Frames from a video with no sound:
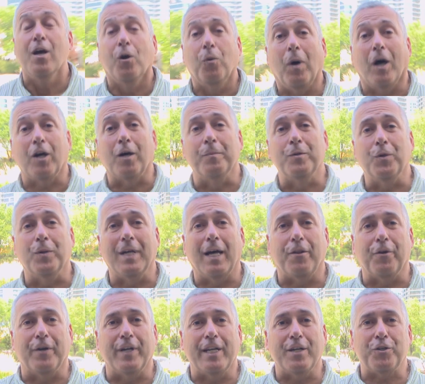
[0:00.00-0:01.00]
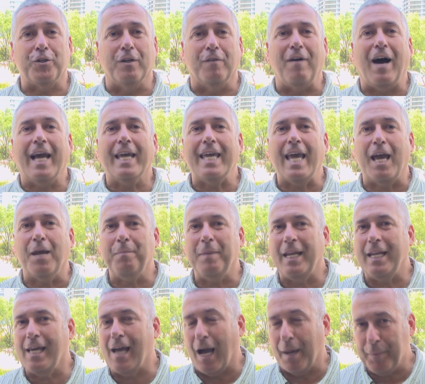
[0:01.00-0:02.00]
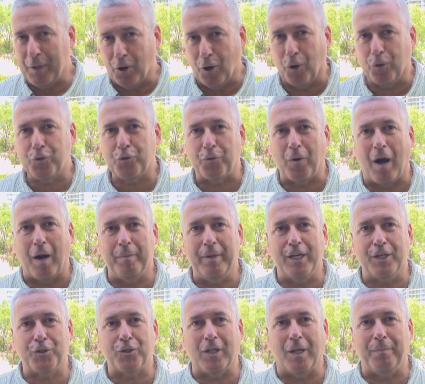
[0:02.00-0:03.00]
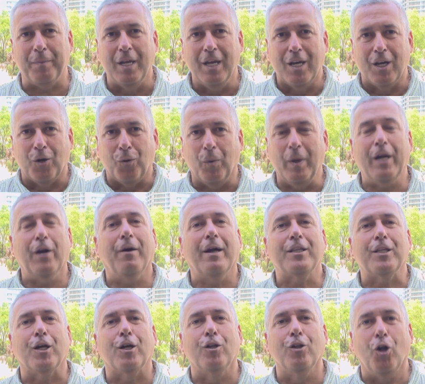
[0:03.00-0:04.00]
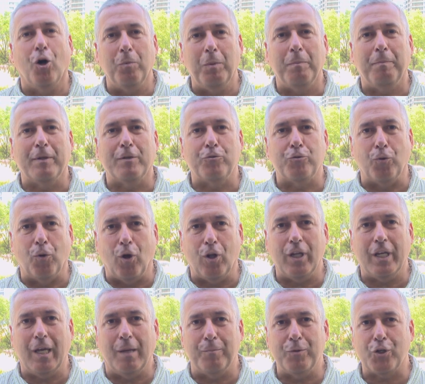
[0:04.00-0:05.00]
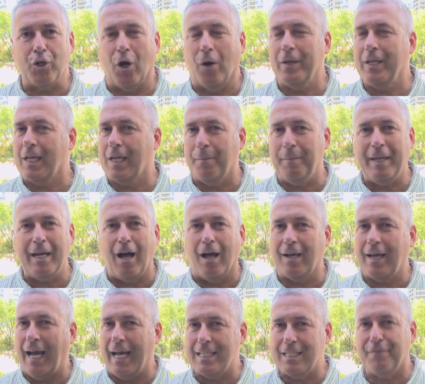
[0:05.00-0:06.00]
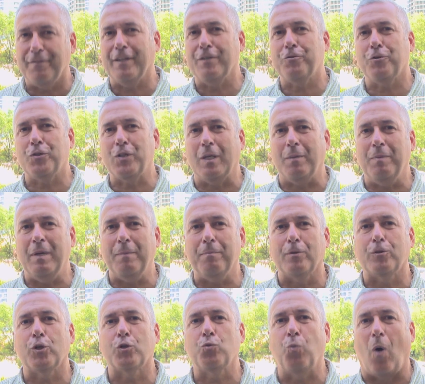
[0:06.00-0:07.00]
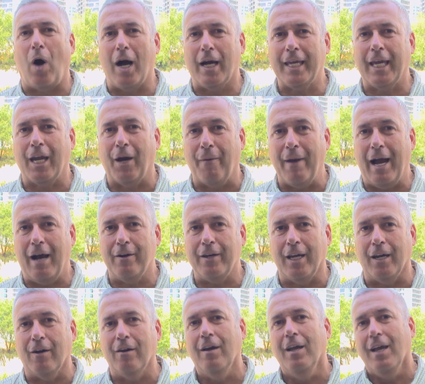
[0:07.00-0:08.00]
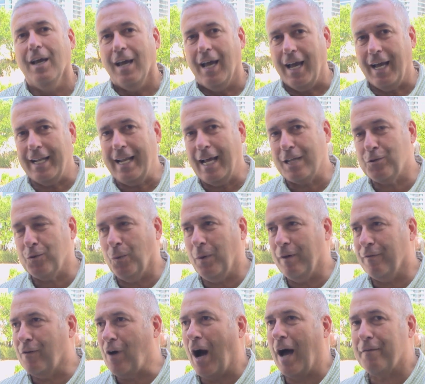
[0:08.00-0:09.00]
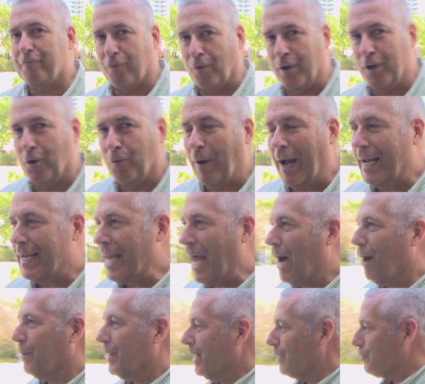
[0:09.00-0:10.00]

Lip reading: Welcome to another edition of ICANN Media. I'm your host, Rob Hislop. We are at the Global Petroleum Show, and you can meet all kinds of interesting people just walking around here, and that's what we've got for you right now.